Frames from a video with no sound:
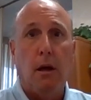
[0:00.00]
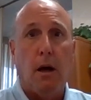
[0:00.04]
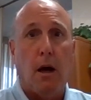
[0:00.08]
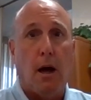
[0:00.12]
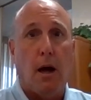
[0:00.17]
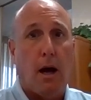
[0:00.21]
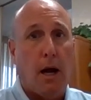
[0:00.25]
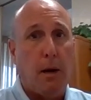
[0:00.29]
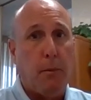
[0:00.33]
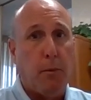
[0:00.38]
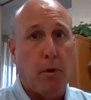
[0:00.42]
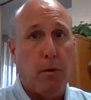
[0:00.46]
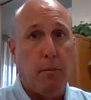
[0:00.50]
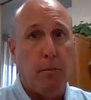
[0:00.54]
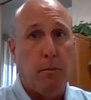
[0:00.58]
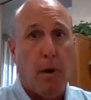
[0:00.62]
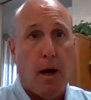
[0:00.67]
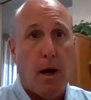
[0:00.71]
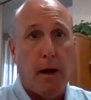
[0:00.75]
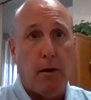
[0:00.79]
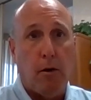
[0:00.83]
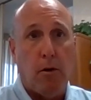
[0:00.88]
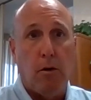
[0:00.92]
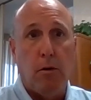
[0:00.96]
a hybrid
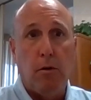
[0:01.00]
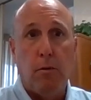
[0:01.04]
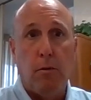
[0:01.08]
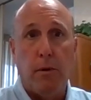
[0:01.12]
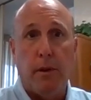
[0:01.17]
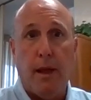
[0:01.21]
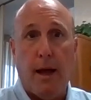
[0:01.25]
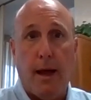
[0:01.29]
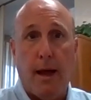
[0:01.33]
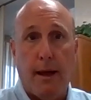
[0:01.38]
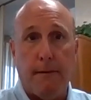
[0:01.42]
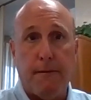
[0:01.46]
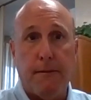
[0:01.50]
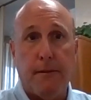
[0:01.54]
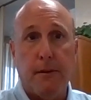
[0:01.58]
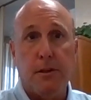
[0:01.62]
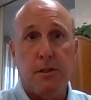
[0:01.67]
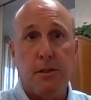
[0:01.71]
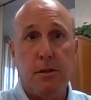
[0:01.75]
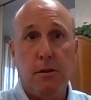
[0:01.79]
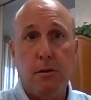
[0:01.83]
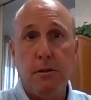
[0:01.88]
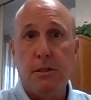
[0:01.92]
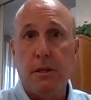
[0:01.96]
model with half the
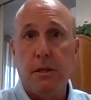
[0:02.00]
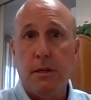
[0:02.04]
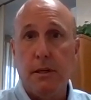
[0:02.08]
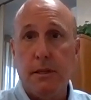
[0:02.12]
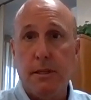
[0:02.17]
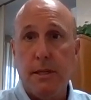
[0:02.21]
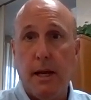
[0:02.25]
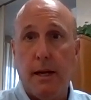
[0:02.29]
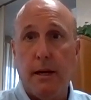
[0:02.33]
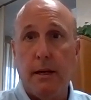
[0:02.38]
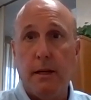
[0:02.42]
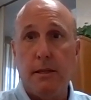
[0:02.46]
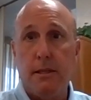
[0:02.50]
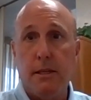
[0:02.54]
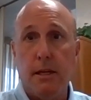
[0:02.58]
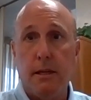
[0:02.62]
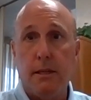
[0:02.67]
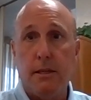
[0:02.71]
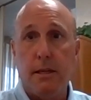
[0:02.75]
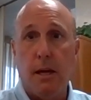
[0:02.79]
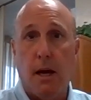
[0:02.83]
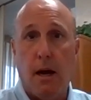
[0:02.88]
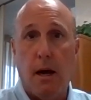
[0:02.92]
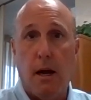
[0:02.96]
students in attendance at
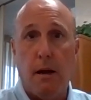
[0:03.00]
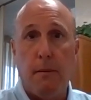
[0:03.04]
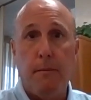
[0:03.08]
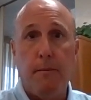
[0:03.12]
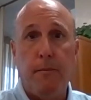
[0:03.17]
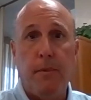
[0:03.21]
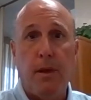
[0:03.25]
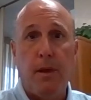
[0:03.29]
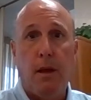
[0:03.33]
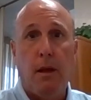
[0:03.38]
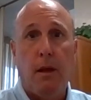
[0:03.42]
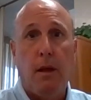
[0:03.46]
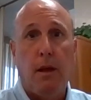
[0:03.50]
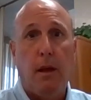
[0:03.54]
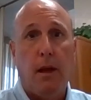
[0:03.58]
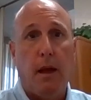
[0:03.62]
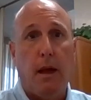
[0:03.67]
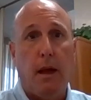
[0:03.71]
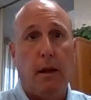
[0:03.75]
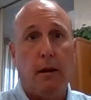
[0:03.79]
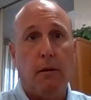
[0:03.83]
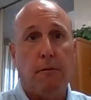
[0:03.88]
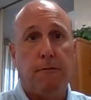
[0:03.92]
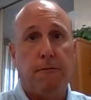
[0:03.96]
a time,
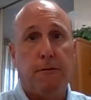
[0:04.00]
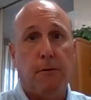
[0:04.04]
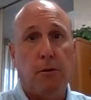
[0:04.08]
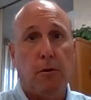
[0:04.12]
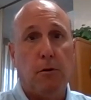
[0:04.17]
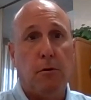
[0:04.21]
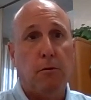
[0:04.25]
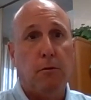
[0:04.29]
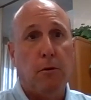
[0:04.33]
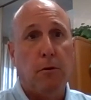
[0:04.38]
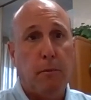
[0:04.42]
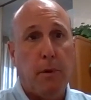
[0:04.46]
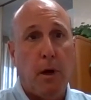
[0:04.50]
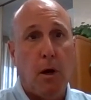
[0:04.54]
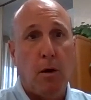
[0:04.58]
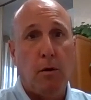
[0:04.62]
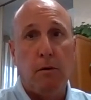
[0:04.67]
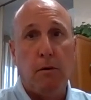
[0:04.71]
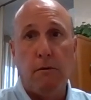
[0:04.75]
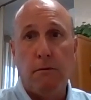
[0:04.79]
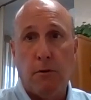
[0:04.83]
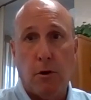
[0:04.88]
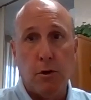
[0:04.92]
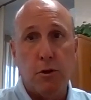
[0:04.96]
and a full
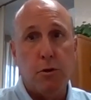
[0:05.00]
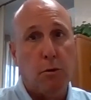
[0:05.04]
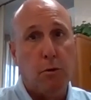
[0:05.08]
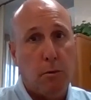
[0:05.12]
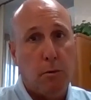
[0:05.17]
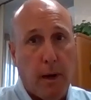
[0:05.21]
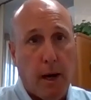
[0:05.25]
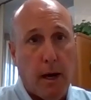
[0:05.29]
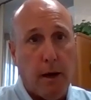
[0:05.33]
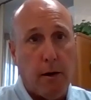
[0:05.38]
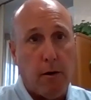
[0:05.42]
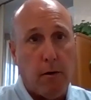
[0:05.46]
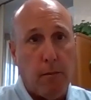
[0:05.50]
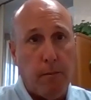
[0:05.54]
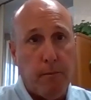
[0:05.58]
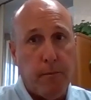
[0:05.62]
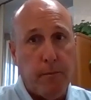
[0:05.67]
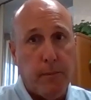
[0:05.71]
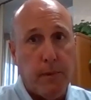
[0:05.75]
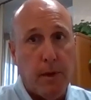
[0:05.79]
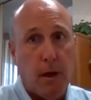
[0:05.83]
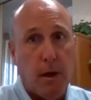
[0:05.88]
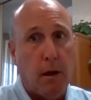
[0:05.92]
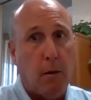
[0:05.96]
remote virtual model.
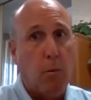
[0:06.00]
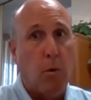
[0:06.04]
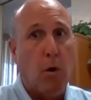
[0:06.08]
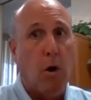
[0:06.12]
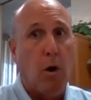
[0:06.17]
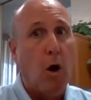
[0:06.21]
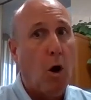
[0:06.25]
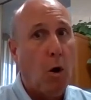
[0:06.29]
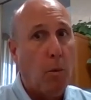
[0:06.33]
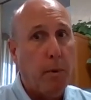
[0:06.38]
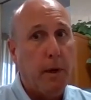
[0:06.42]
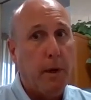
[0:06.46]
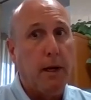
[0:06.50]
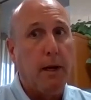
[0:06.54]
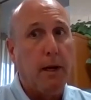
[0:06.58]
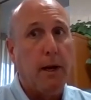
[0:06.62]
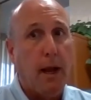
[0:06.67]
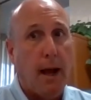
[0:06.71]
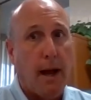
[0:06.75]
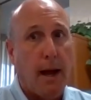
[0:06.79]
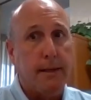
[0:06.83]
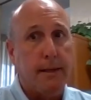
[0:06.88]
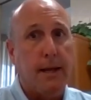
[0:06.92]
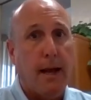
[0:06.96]
We're hoping
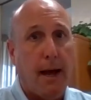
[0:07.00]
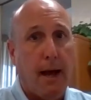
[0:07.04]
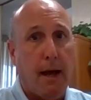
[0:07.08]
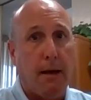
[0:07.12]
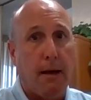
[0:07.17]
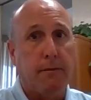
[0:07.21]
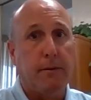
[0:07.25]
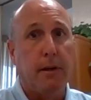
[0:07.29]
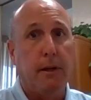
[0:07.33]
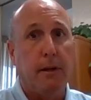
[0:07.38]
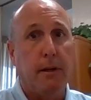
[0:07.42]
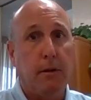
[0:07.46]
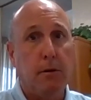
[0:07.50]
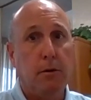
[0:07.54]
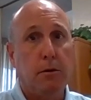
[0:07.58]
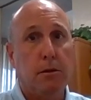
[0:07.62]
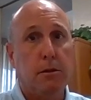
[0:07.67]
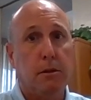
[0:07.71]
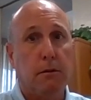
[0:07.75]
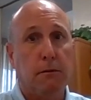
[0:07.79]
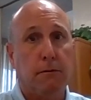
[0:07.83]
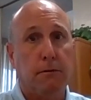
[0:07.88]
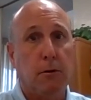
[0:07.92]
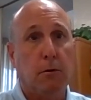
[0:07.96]
not to have to
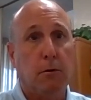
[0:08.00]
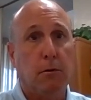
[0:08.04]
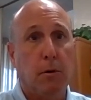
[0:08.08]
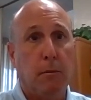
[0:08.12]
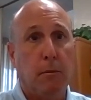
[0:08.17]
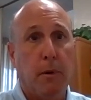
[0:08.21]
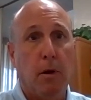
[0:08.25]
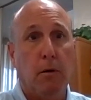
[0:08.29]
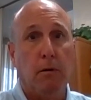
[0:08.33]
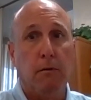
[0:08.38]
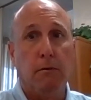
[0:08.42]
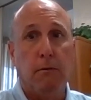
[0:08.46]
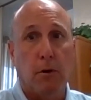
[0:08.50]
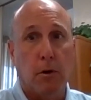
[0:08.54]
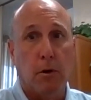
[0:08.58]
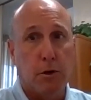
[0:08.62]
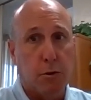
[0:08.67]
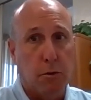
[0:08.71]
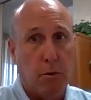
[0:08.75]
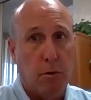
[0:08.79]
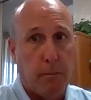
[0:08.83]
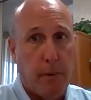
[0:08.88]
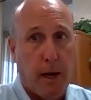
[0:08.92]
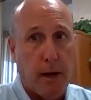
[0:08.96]
use the full remote
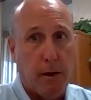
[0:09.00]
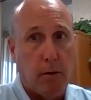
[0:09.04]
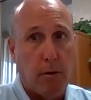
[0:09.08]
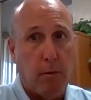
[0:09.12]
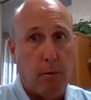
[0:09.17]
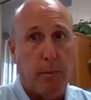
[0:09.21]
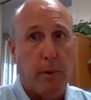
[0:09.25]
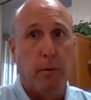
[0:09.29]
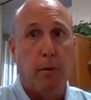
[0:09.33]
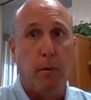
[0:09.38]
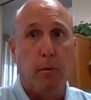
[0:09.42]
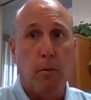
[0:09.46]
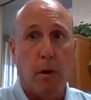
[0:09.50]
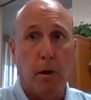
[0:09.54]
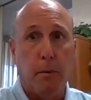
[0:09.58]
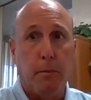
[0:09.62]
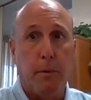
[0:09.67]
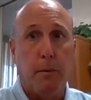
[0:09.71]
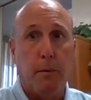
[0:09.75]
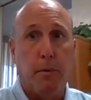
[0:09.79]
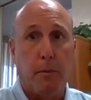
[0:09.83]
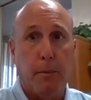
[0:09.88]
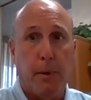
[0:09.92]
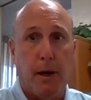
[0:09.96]
virtual model, but we want to
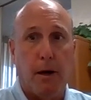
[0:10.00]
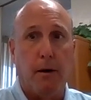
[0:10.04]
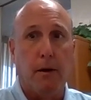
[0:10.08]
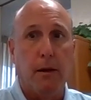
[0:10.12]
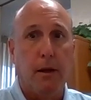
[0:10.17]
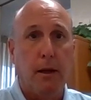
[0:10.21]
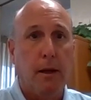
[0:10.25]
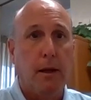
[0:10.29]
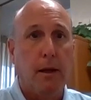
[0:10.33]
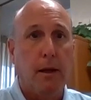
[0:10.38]
be prepared.